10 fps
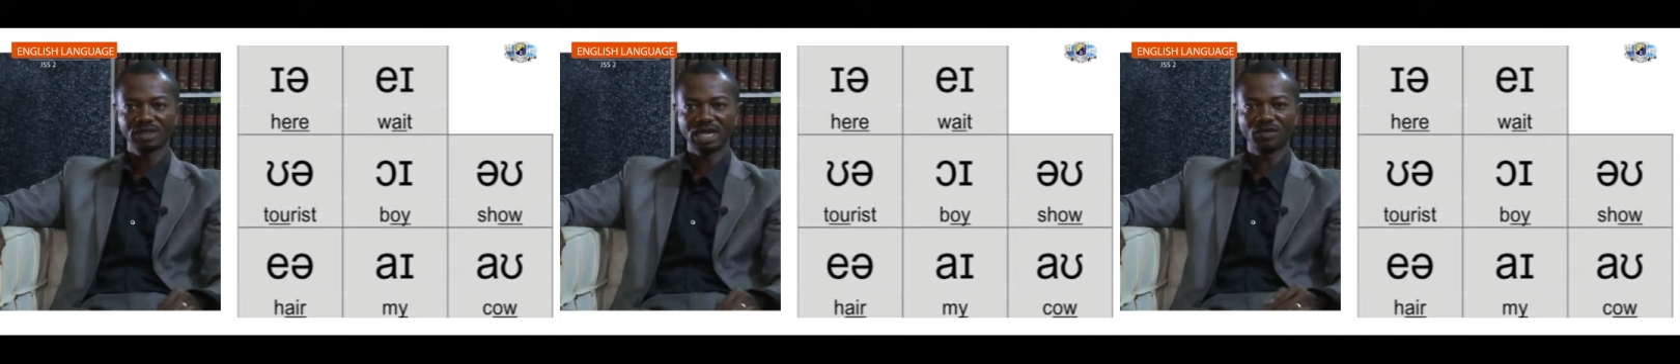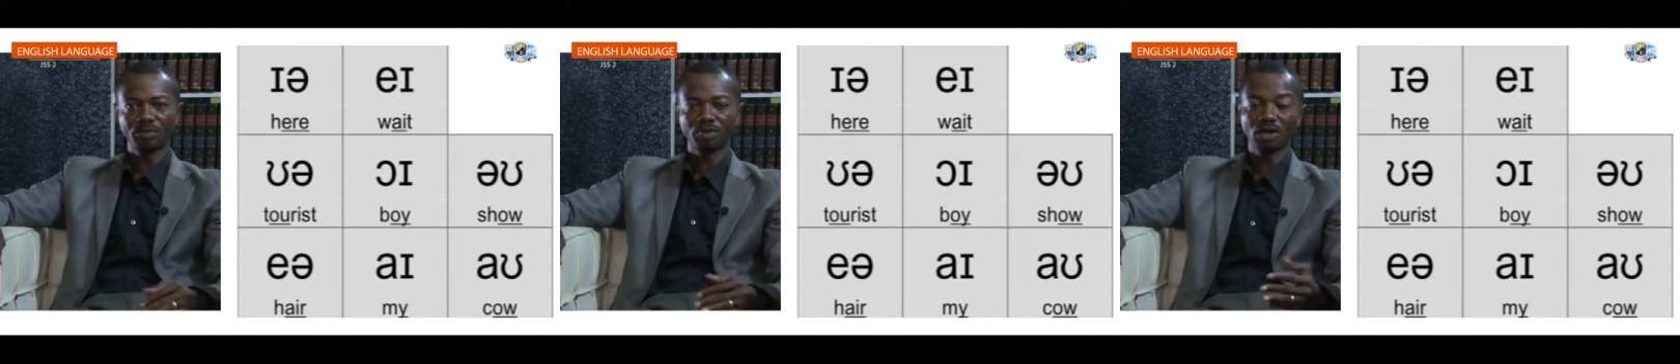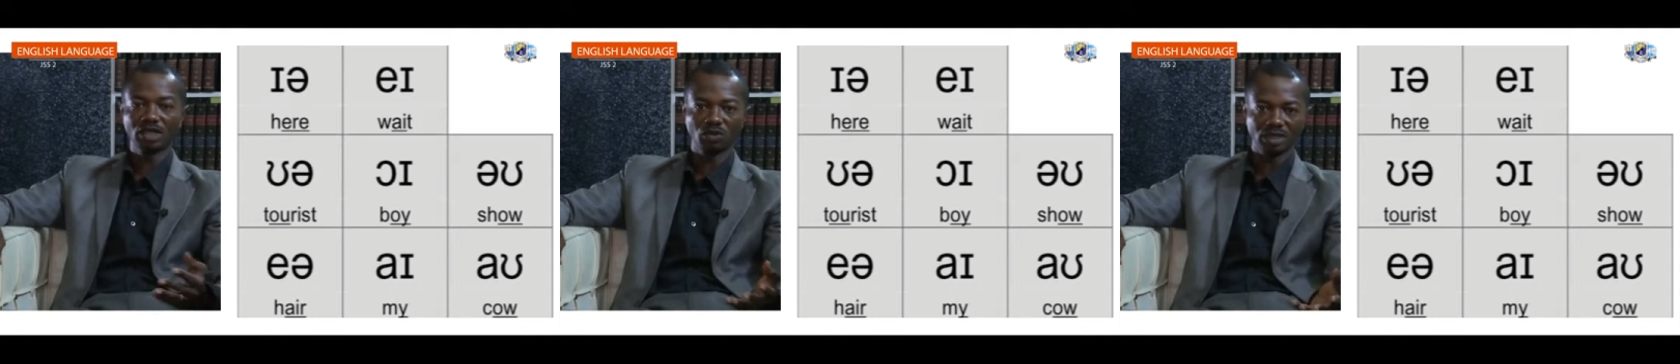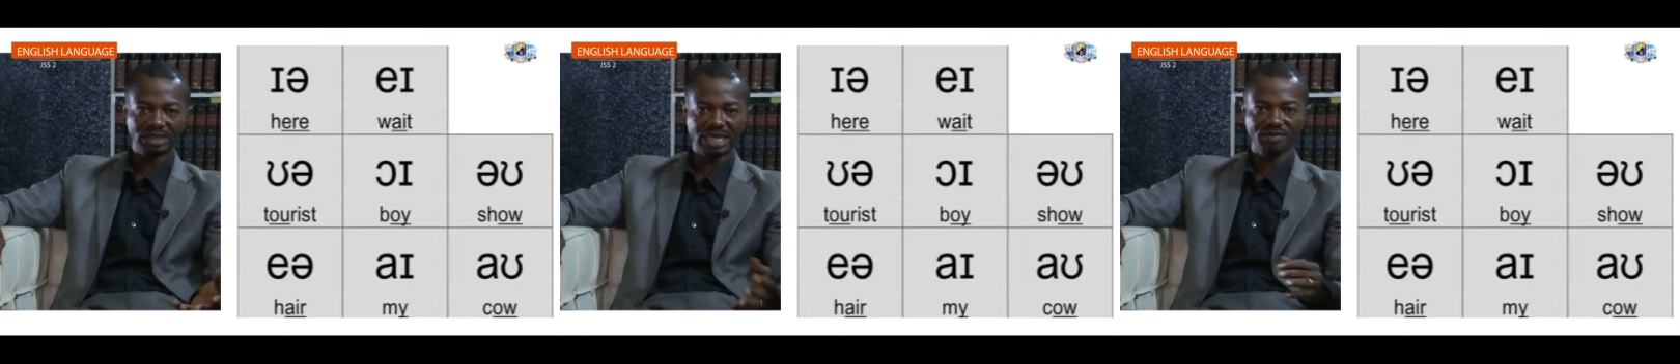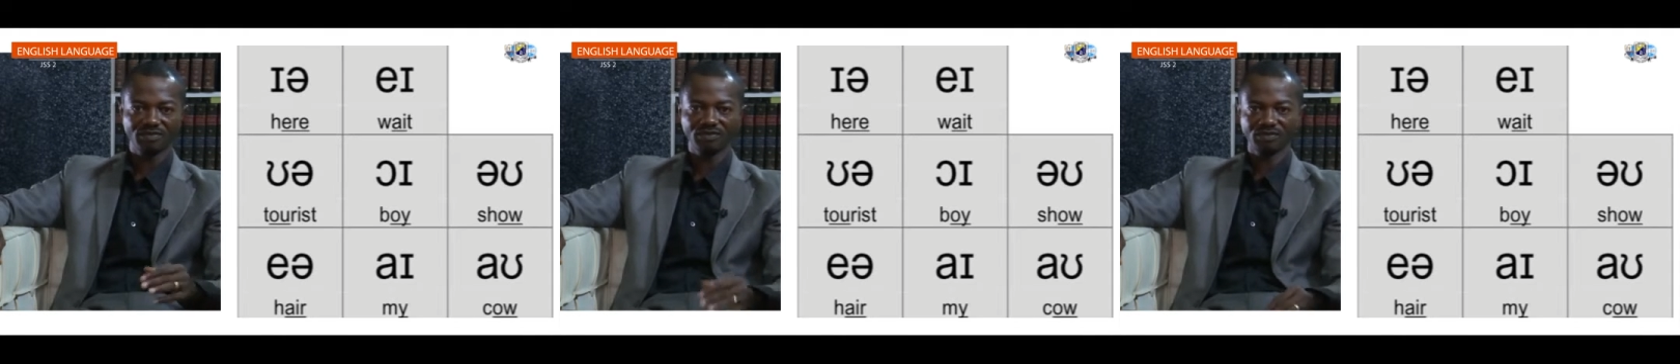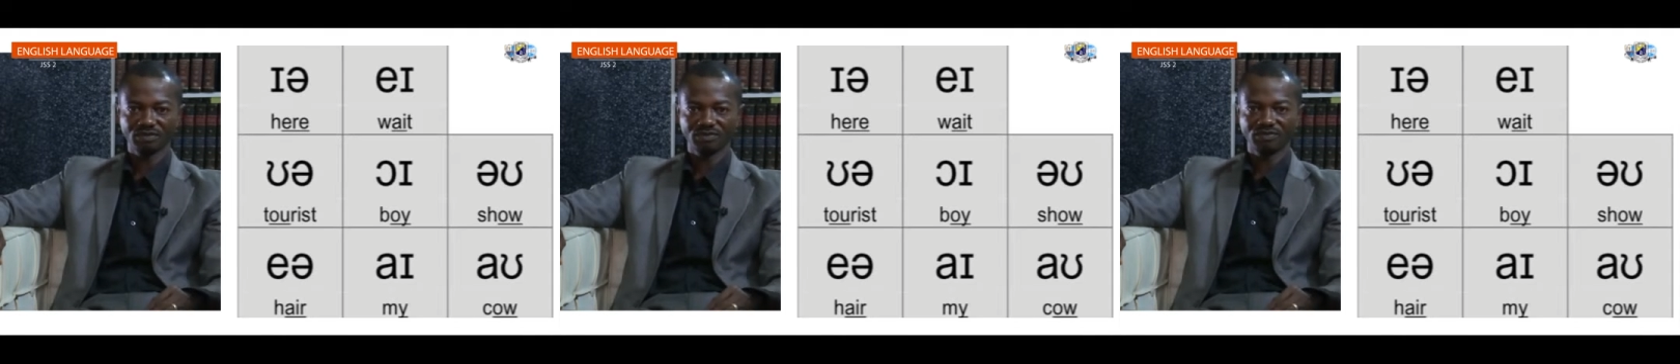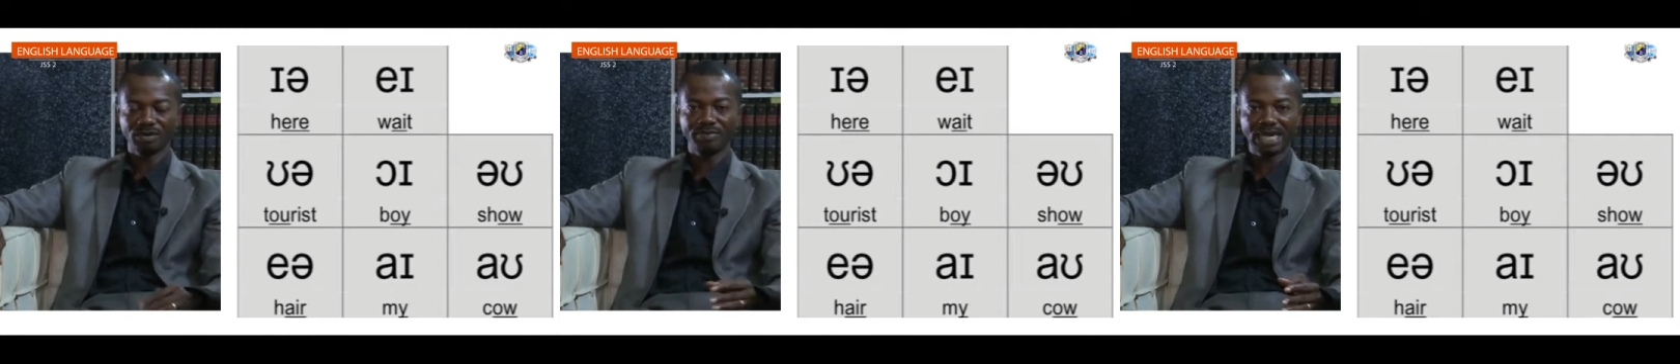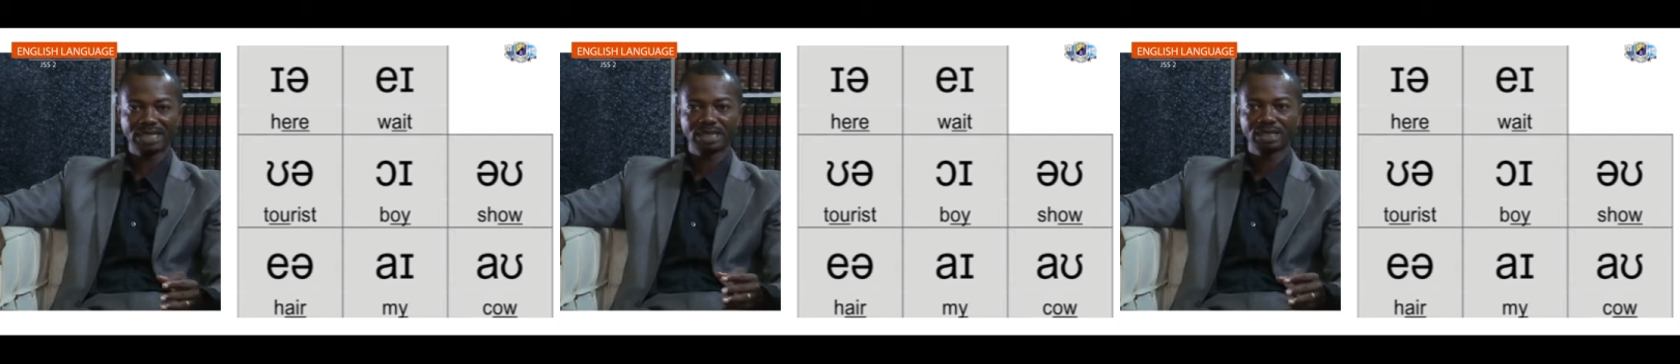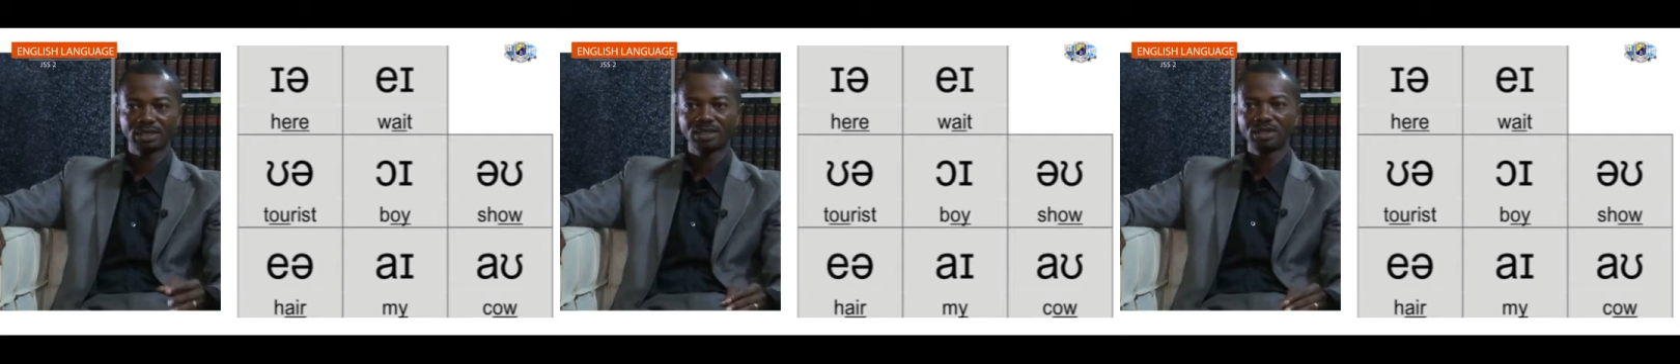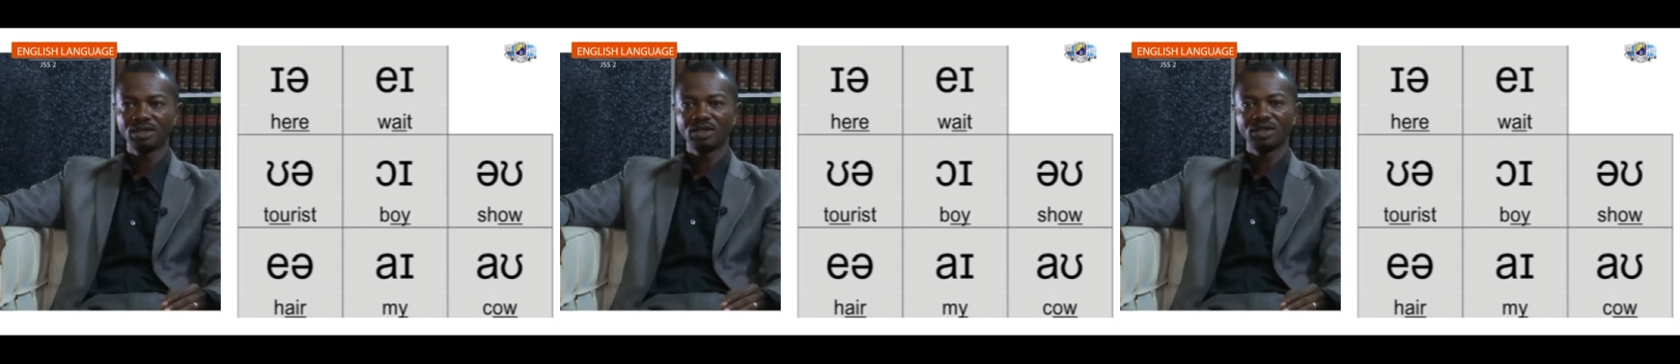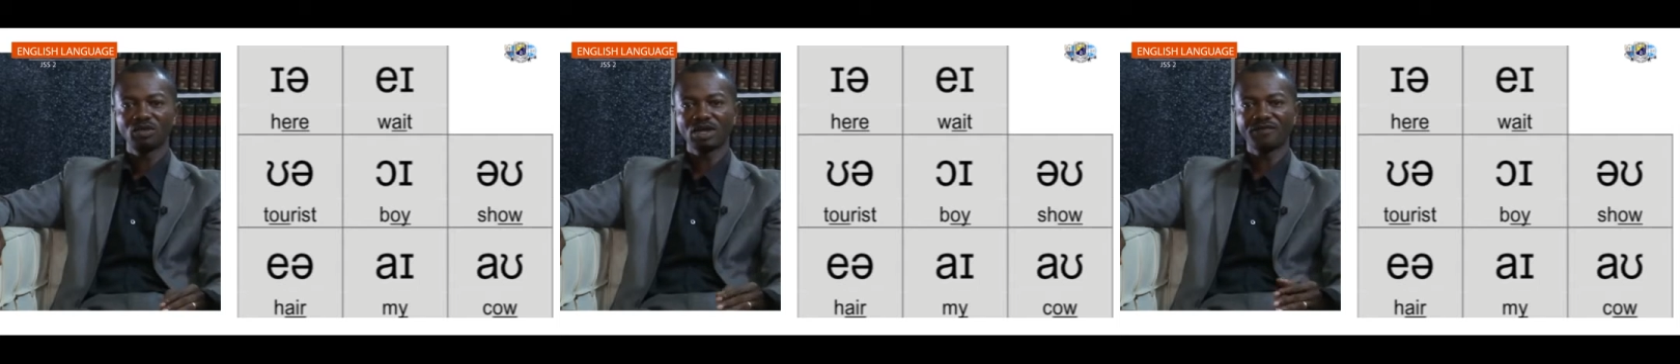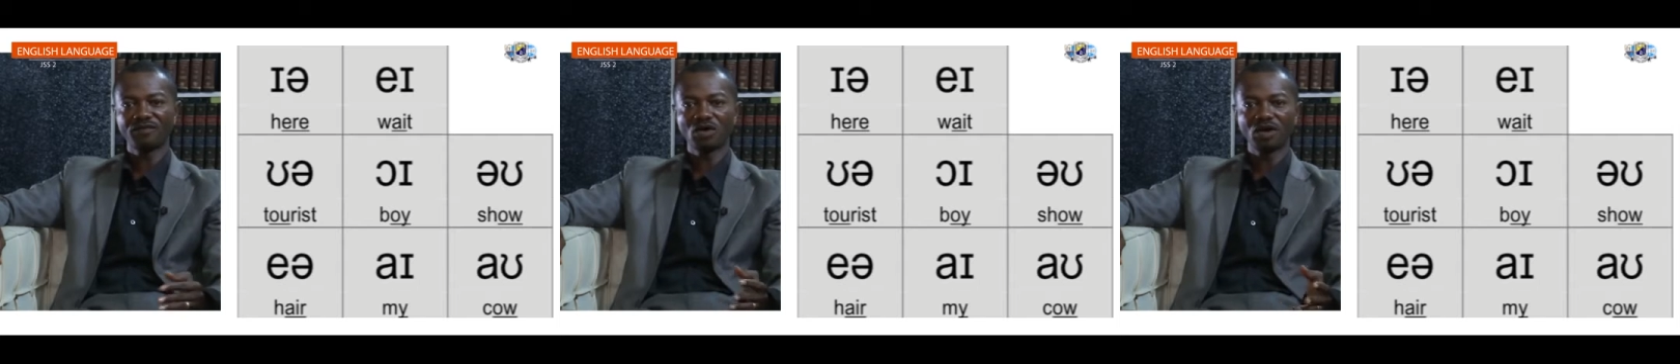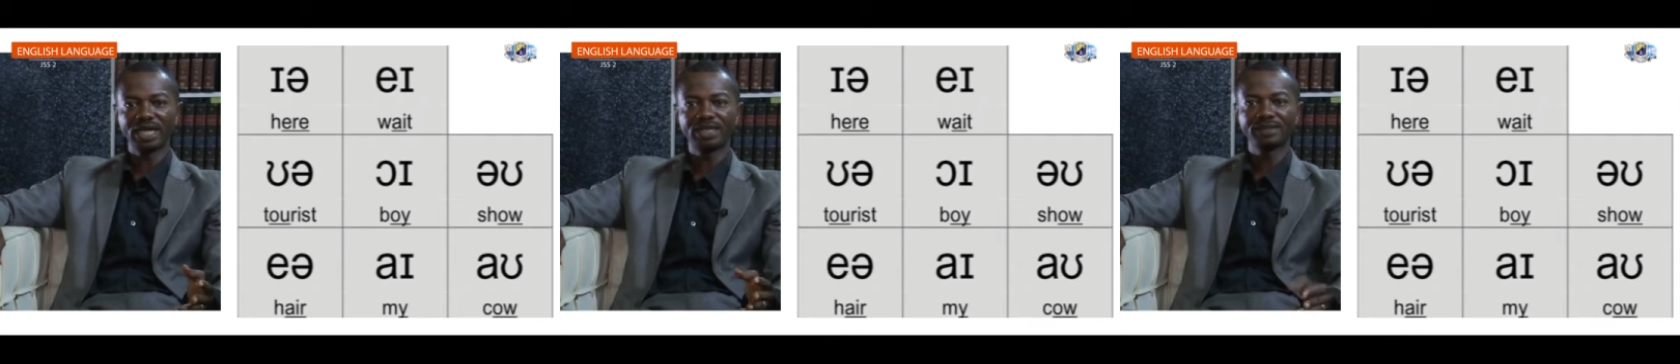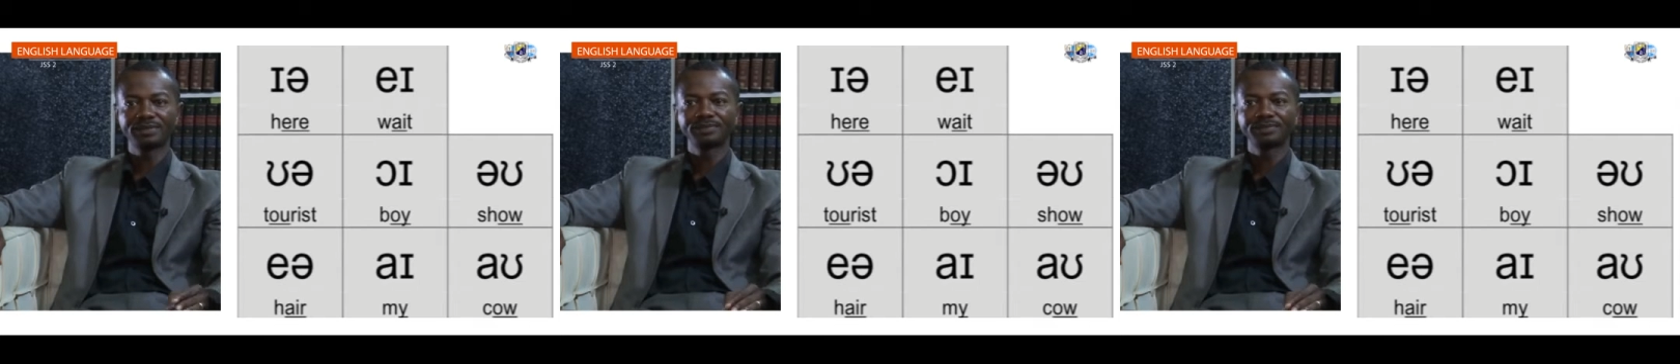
Have you boiled water for bath? You have foil.